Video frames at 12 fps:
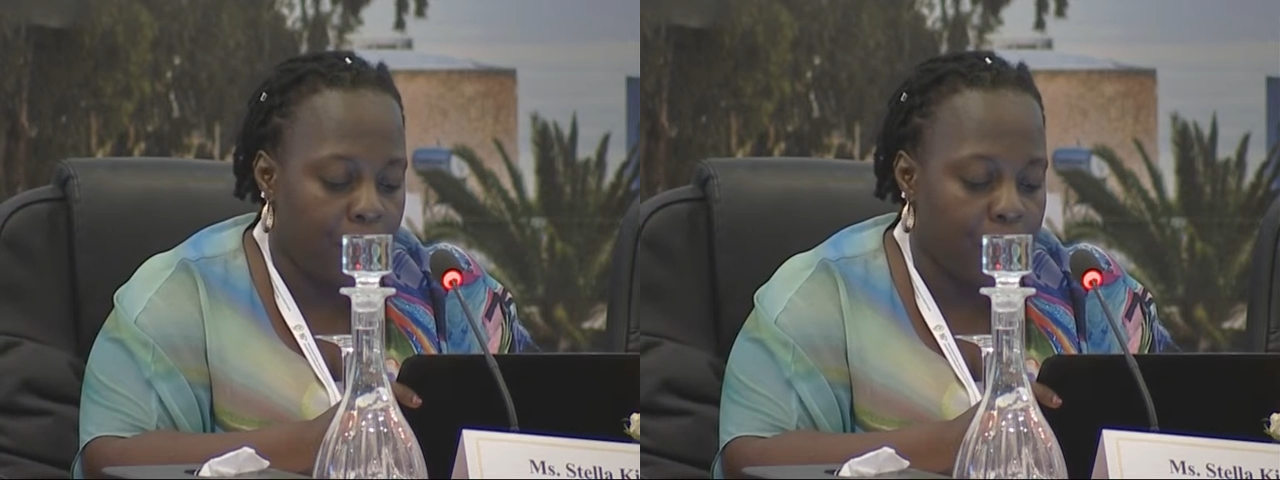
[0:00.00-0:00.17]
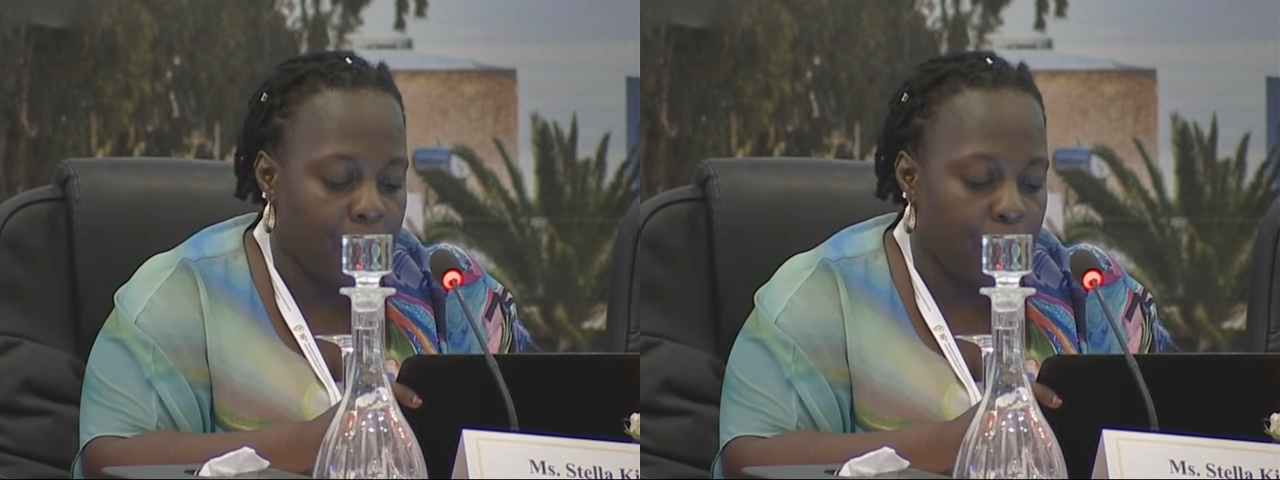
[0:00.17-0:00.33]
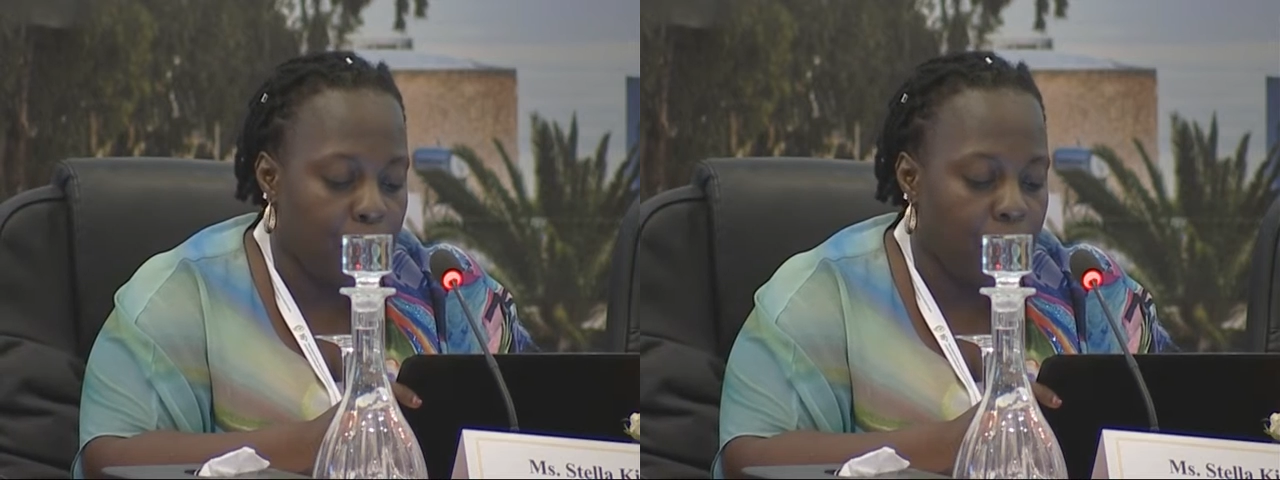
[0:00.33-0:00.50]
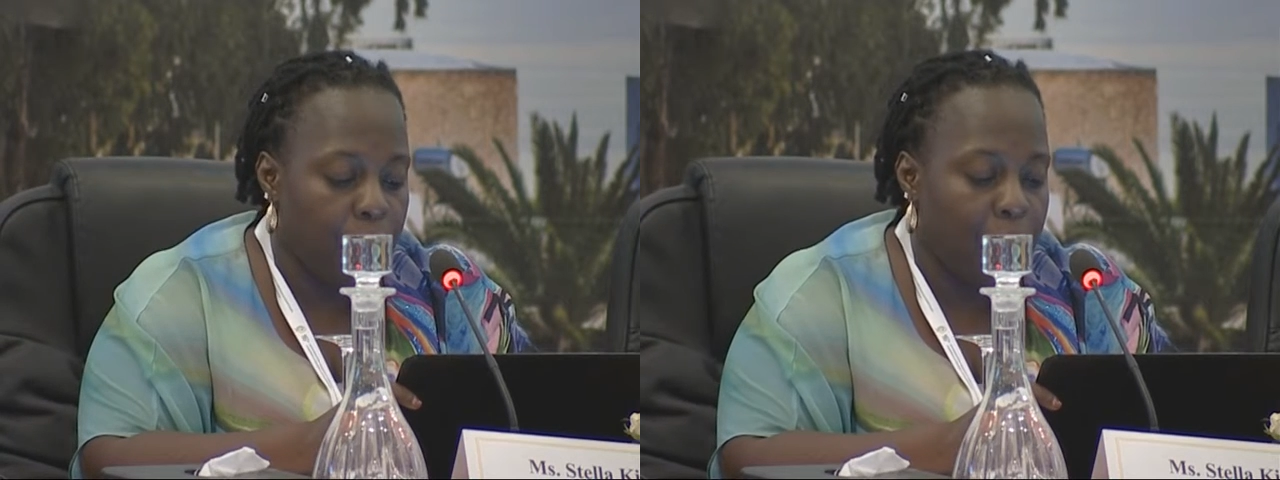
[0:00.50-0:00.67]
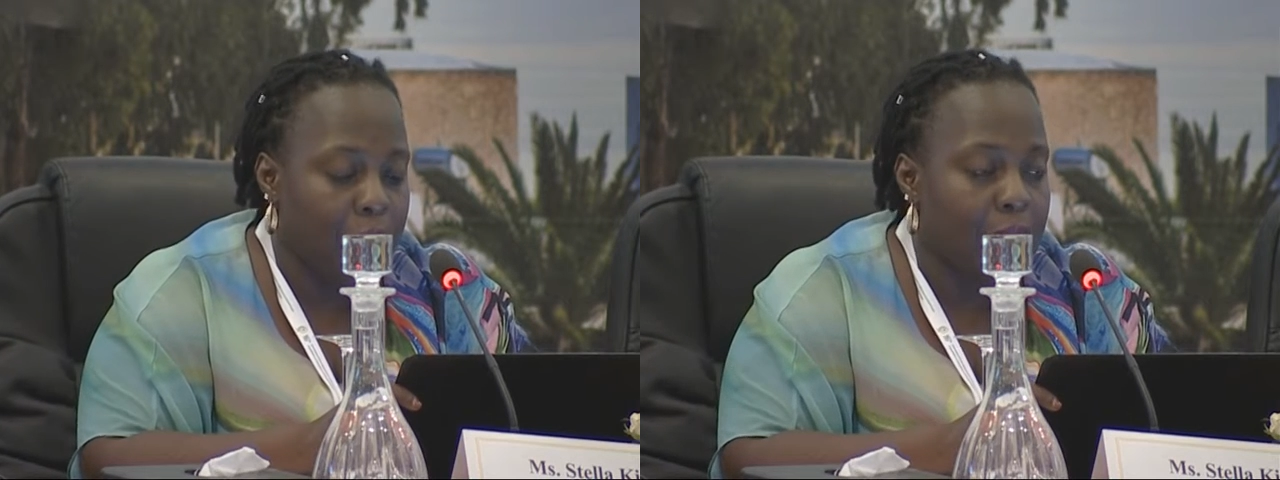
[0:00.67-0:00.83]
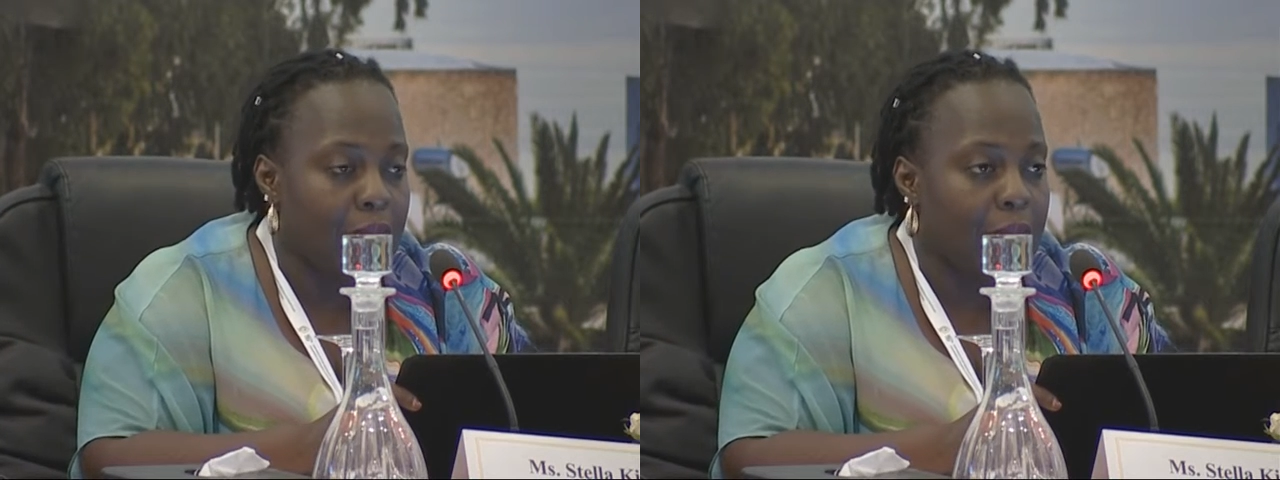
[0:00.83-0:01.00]
great
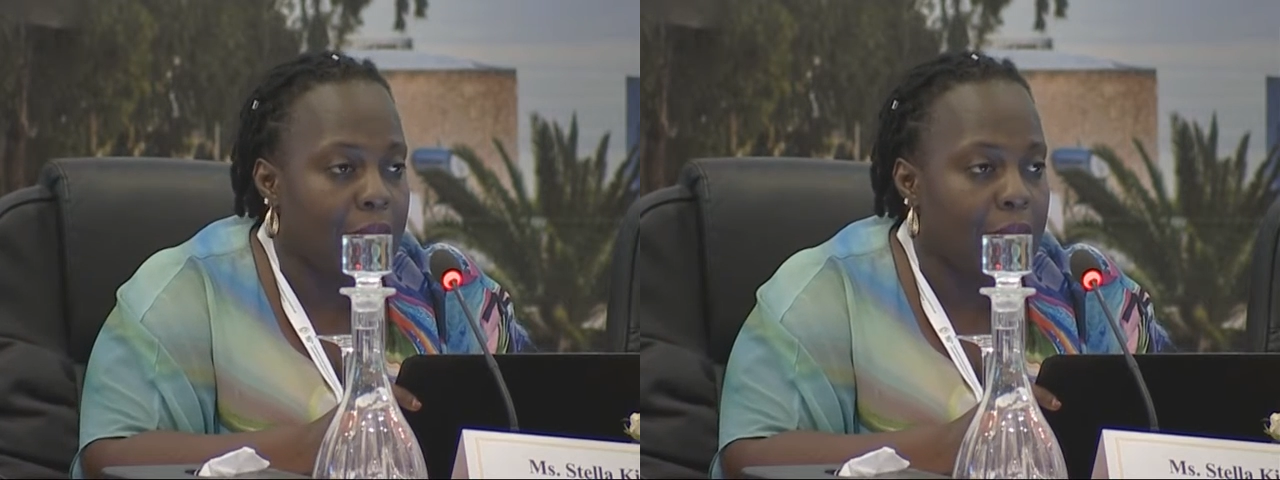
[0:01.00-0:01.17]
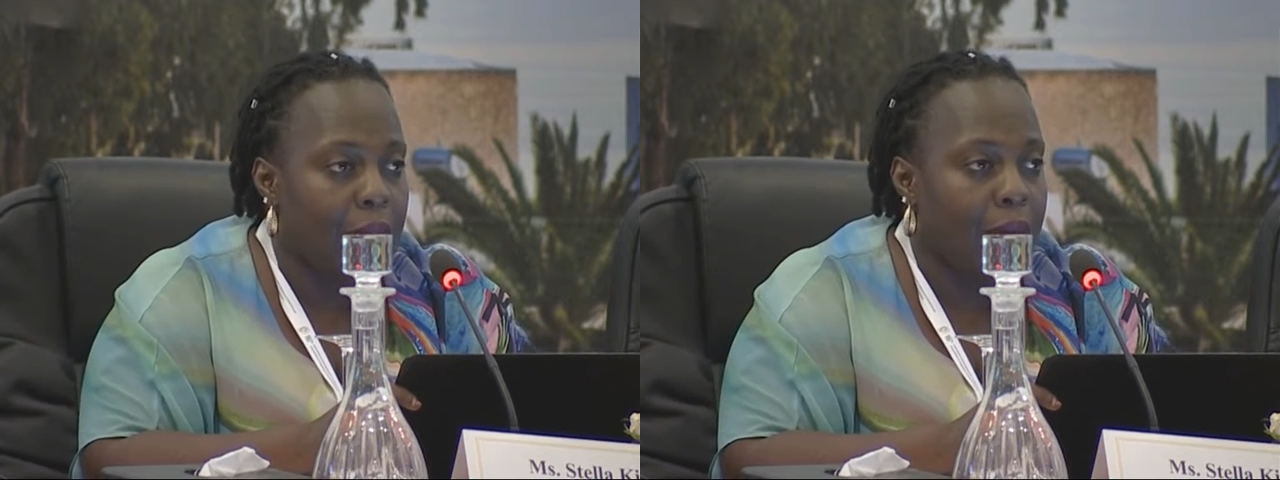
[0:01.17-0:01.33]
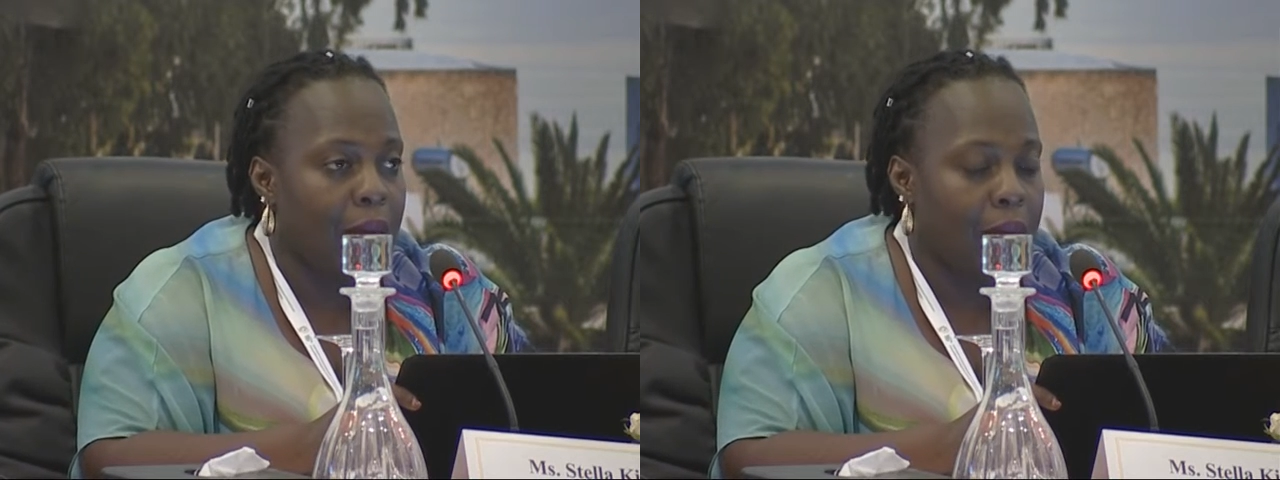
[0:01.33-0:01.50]
improvement in